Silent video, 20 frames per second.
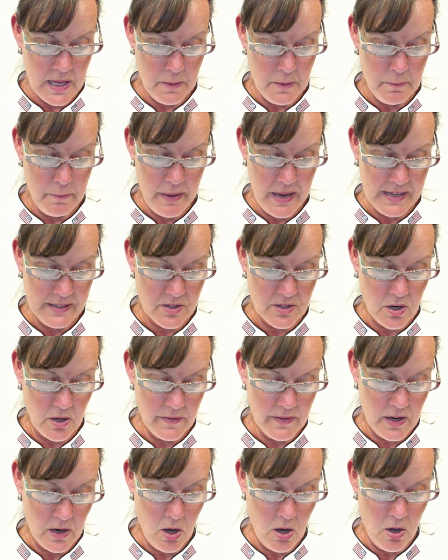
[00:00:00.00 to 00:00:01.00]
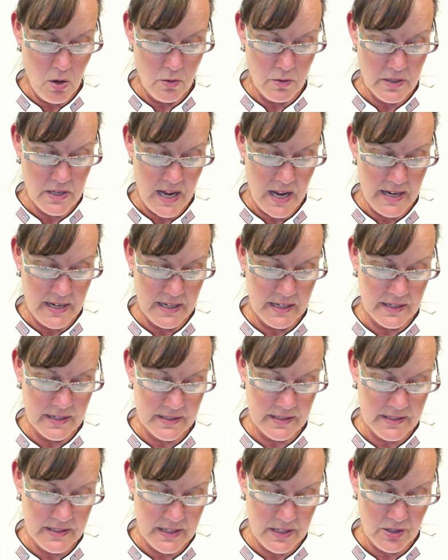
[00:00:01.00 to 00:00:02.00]
based on their own dining
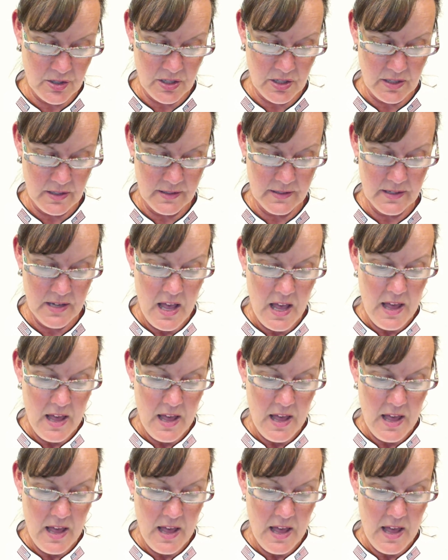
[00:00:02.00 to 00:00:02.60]
decisions,